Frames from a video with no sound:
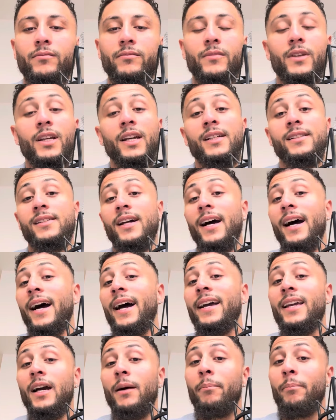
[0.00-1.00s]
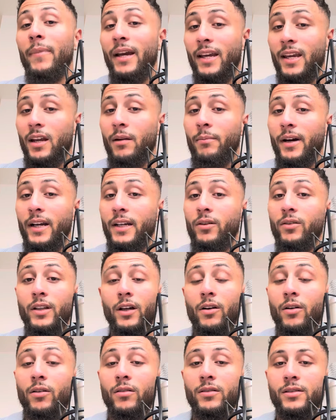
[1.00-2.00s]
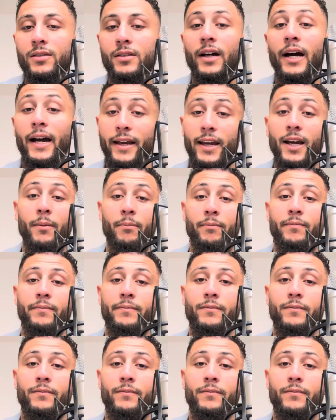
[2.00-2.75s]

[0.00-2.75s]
Yes, I am making money on the course. I am.